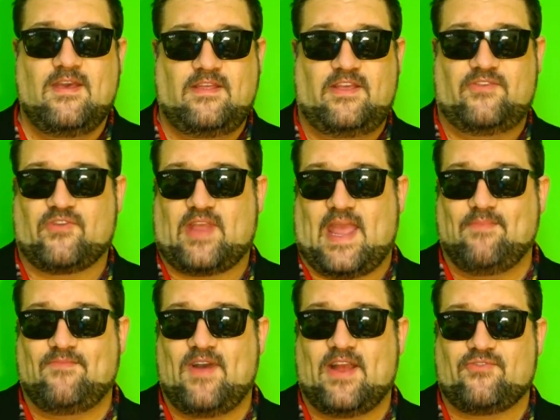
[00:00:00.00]
These are
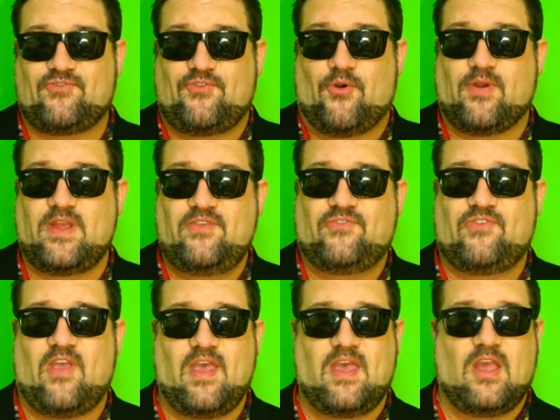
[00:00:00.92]
campfire
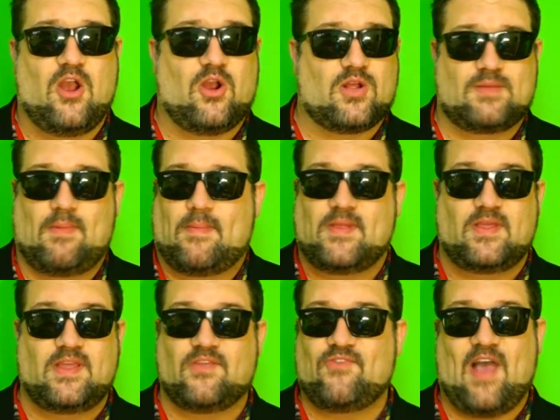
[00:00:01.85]
stories. Heard them a
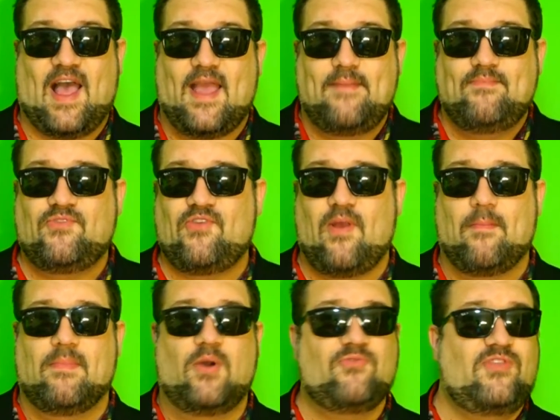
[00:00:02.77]
million times.
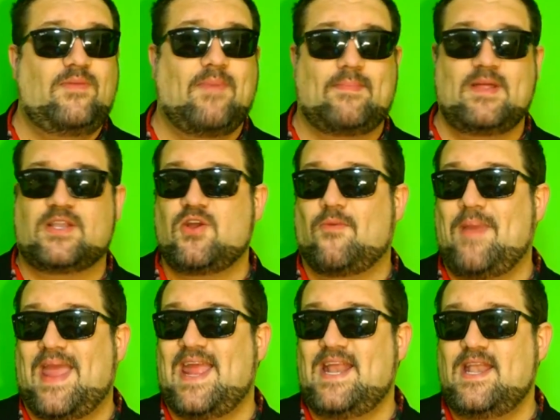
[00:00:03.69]
Mostly public
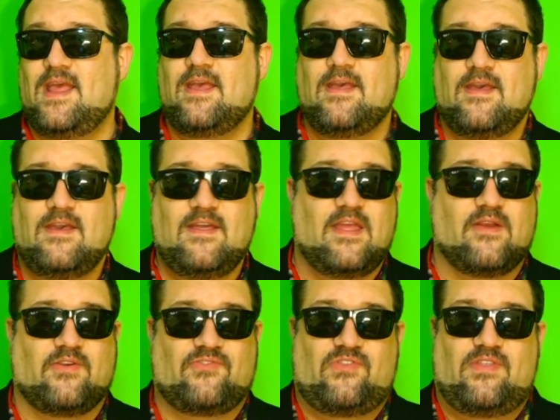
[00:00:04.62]
domain.
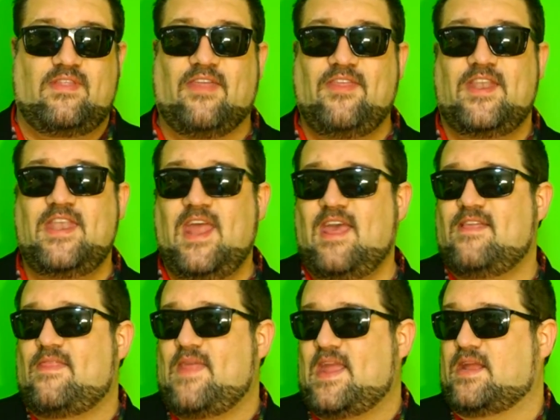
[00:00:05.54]
There is nothing
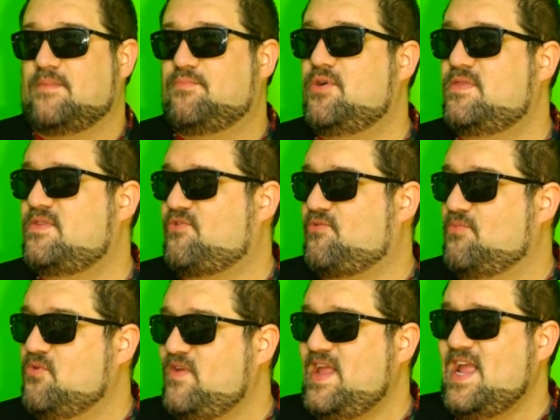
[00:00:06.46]
that they can put in this
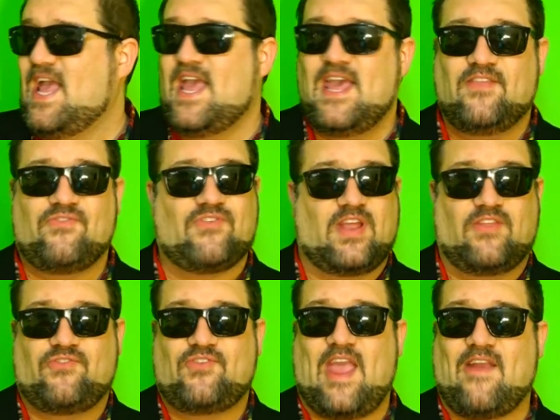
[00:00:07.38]
movie that's gonna
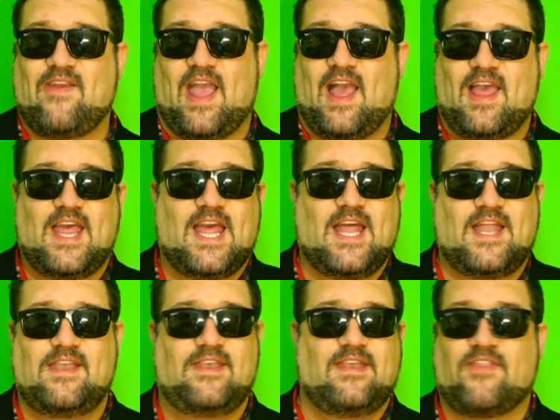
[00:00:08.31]
scare you.
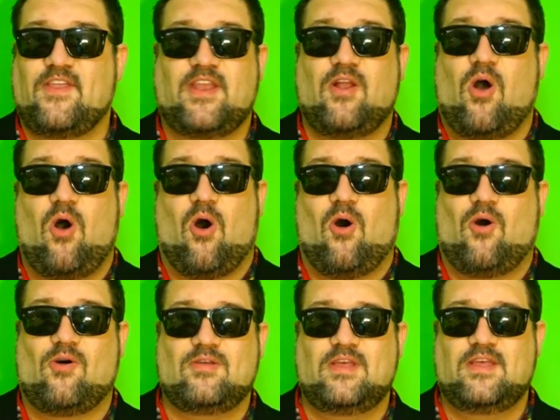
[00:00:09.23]
Nothing at all.